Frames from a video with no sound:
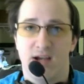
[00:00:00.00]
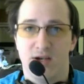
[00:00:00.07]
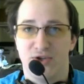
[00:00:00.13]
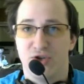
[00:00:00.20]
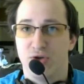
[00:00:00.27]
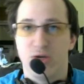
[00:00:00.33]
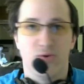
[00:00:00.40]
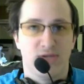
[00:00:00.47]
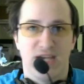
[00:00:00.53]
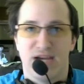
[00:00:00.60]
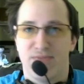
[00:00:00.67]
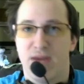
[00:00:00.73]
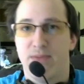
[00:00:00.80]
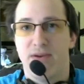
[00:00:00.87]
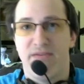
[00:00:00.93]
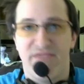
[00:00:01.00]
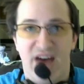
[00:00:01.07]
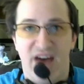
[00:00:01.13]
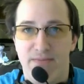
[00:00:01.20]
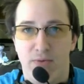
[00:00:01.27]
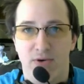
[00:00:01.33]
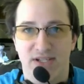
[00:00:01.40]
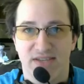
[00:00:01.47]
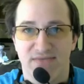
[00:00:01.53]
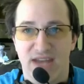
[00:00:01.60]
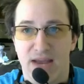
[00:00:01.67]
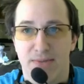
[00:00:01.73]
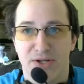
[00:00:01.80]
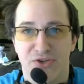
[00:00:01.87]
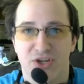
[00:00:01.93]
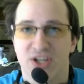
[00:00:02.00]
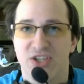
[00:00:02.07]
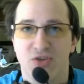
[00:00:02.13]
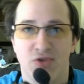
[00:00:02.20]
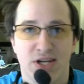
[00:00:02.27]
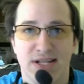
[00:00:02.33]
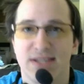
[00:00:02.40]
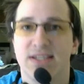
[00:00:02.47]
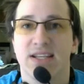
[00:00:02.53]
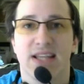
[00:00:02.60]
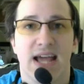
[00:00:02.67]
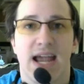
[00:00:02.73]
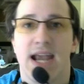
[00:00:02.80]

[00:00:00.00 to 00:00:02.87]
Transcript: So you take maybe 5 points of damage because you didn't see that